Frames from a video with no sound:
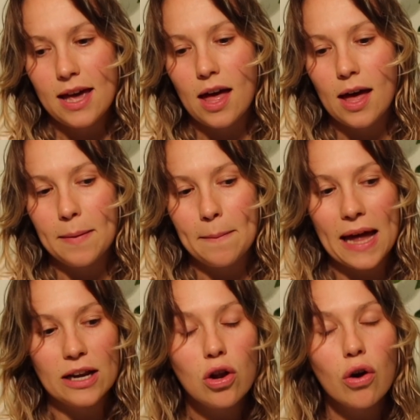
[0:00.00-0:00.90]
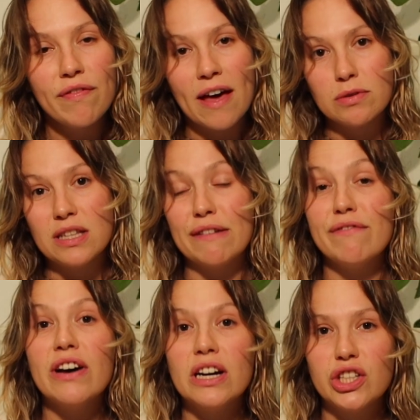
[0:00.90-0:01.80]
and a lot of that was done
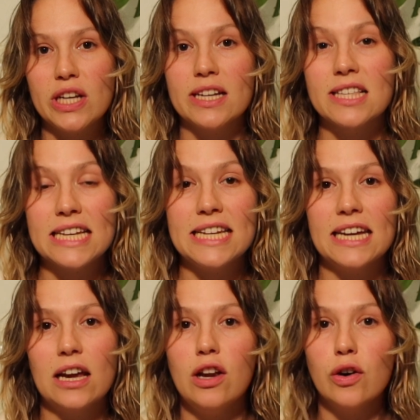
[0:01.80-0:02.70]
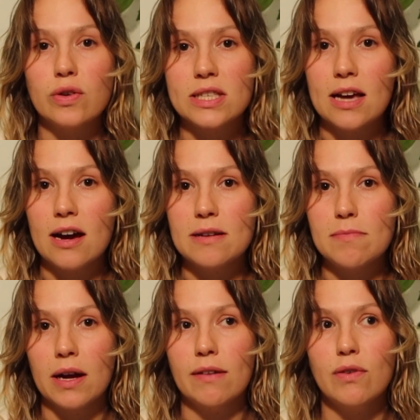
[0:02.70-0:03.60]
virtually because I did it alongside
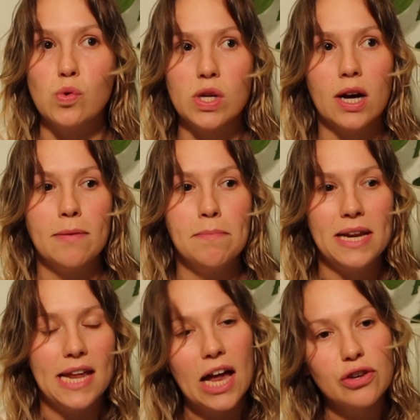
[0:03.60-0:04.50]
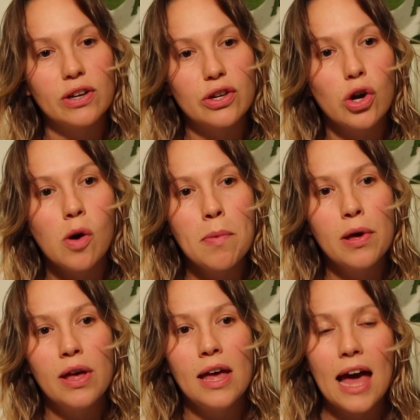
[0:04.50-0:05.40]
my full-time paediatric job,
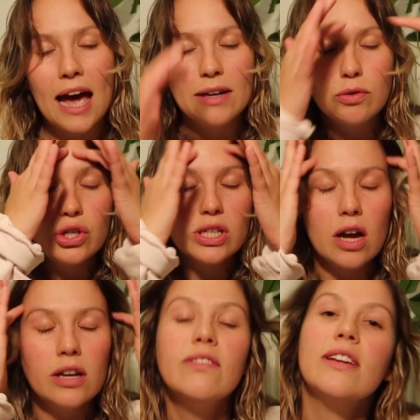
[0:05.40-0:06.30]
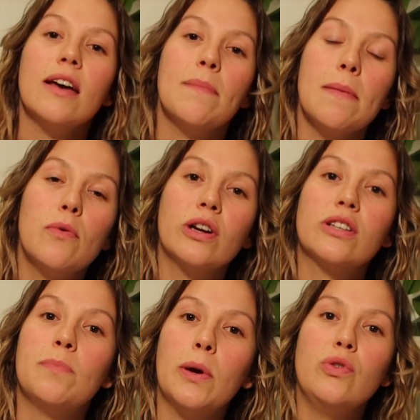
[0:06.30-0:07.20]
and it was just kind of to get a bit more
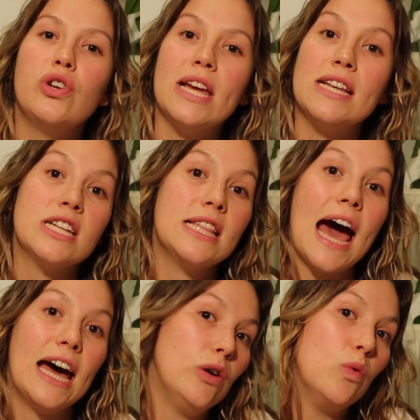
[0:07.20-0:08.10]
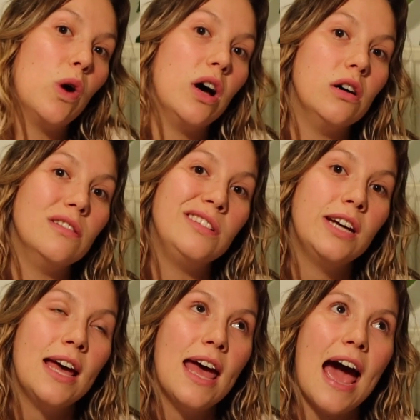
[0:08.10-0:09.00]
exposure into the adult world
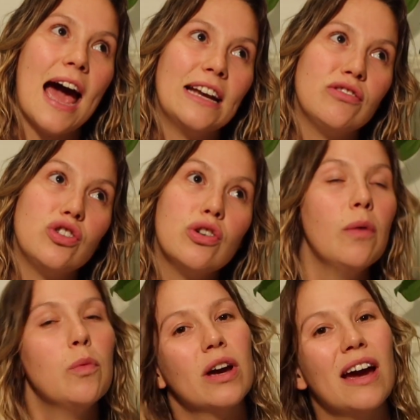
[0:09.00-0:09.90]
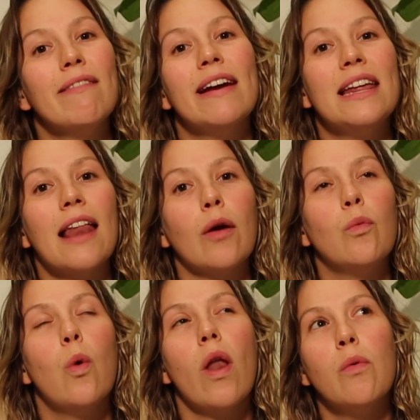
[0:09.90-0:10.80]
and to try and work out really like
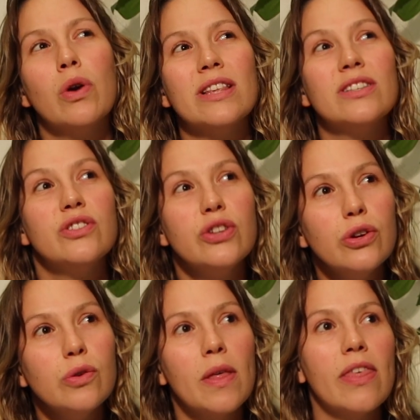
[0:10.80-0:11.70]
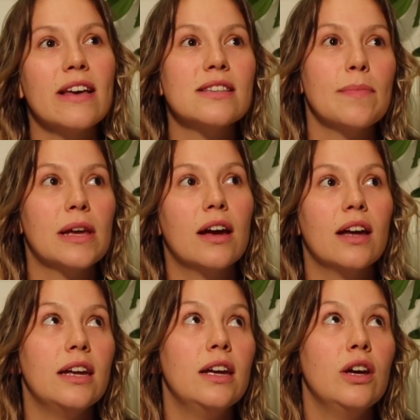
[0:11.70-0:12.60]
what I wanted to do, whether that's something
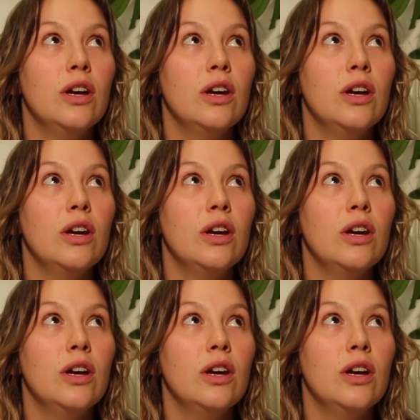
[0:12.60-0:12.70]
I